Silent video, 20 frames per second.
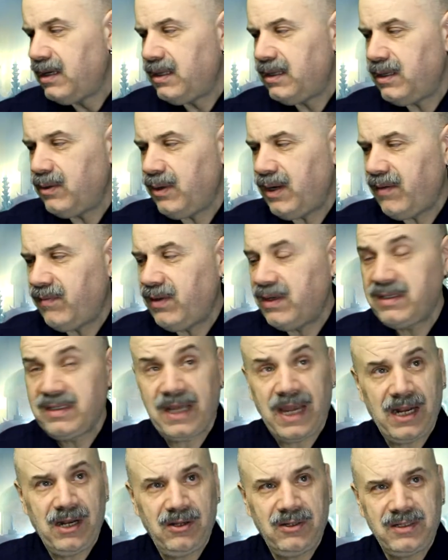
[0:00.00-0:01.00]
There we have this
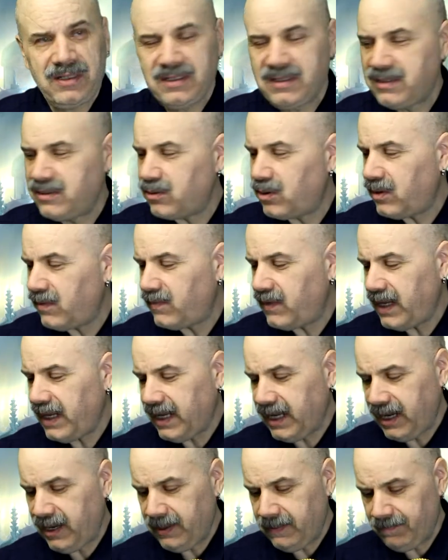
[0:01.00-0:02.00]
guy. Looks sort of like
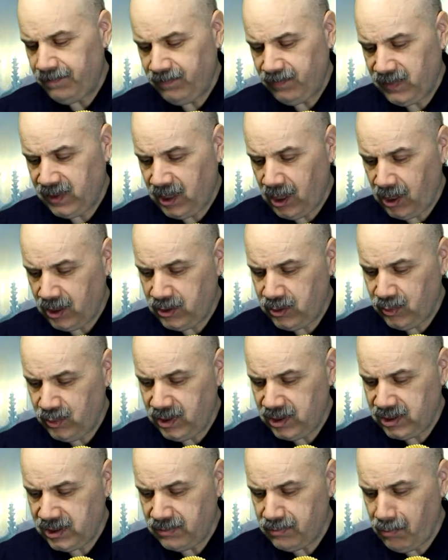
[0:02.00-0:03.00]
a
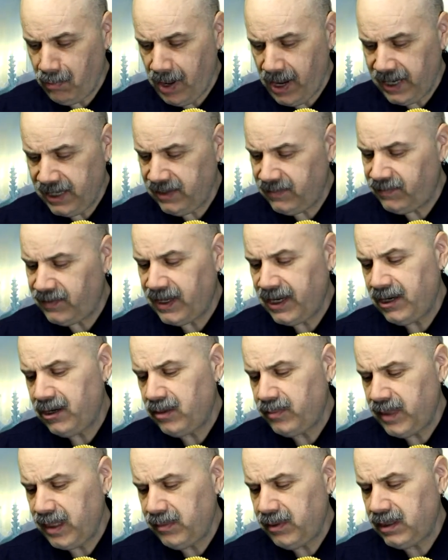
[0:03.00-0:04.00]
cartoonish mind
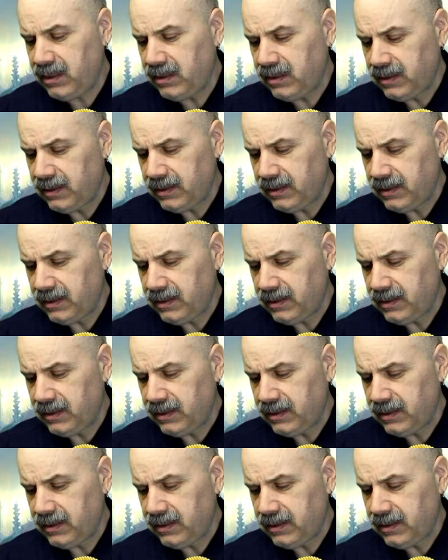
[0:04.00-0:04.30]
flayer, maybe.